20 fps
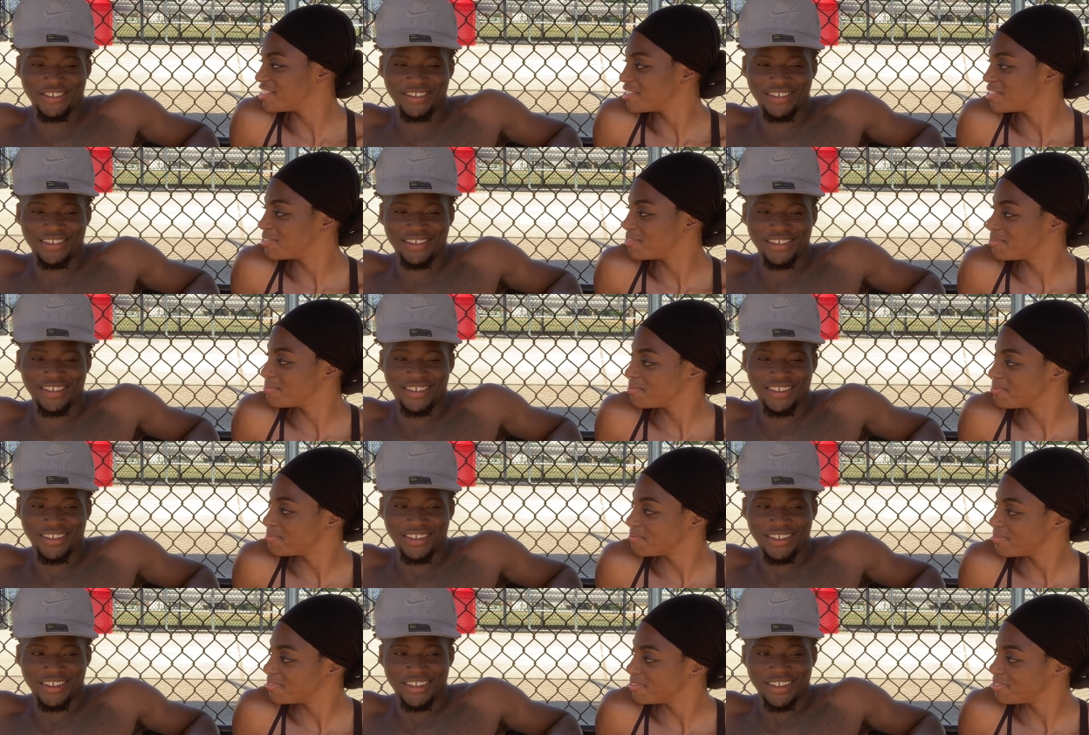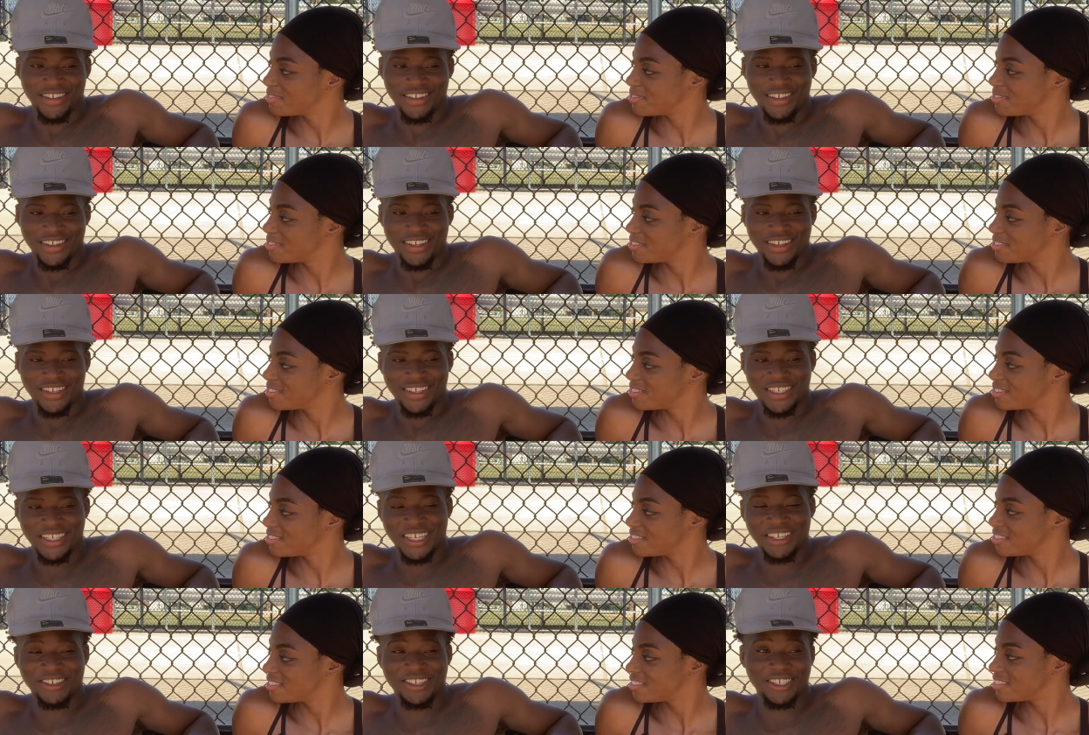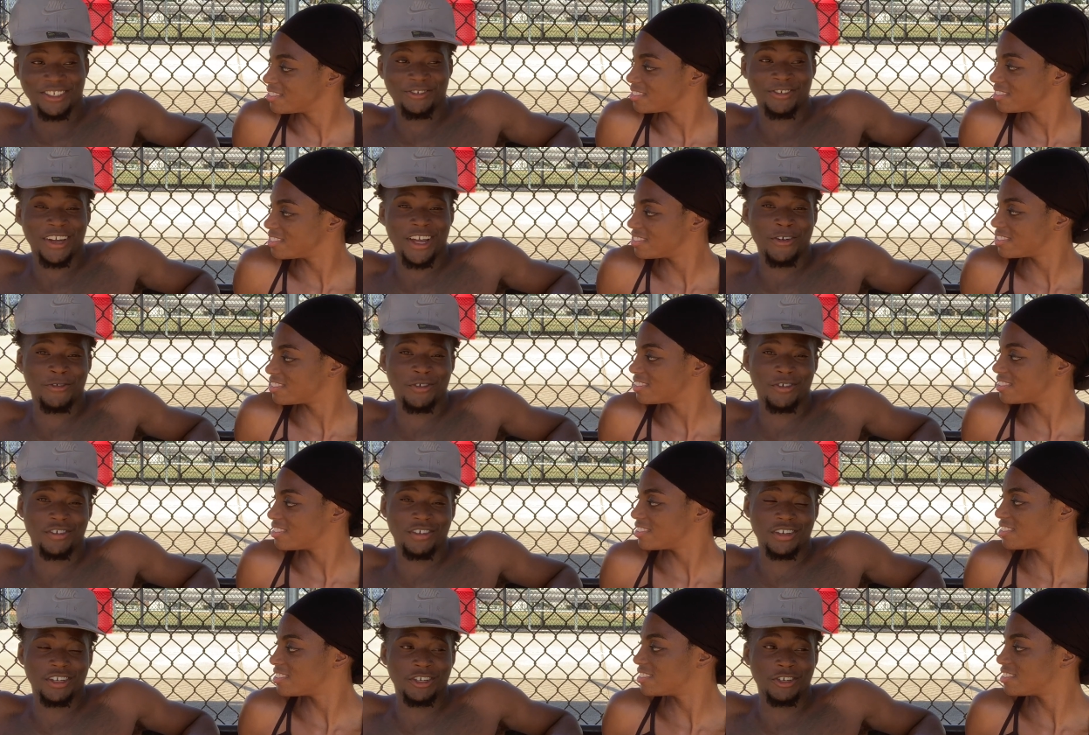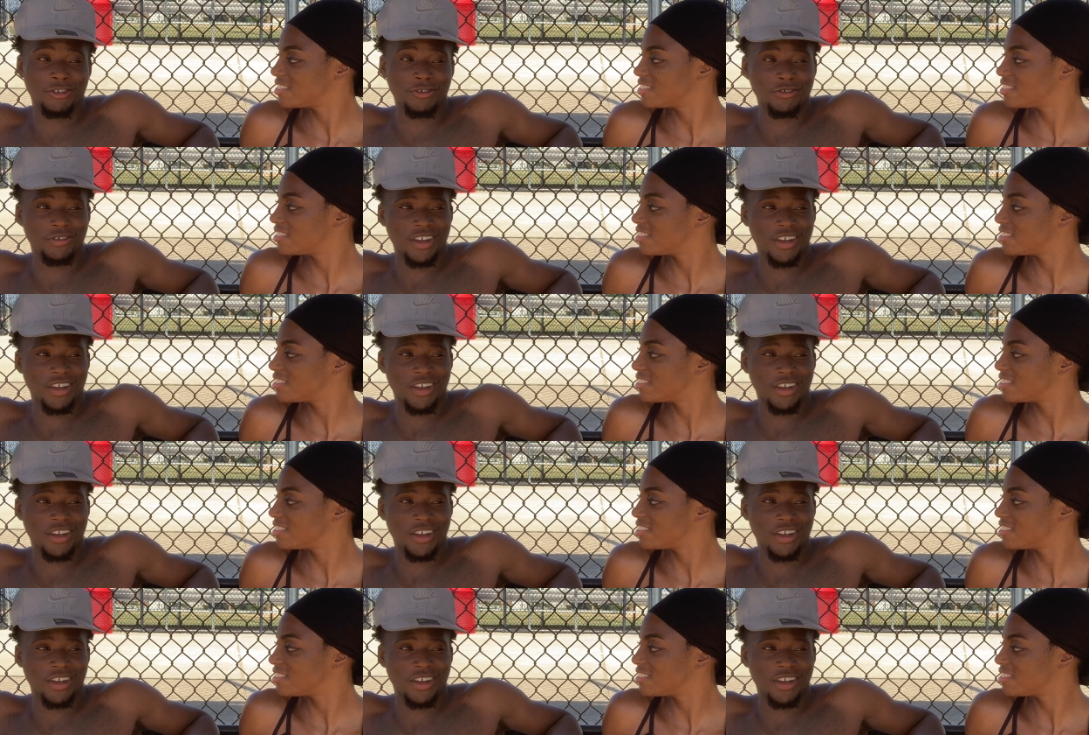Speaker 1: know, see this what I wanted to do,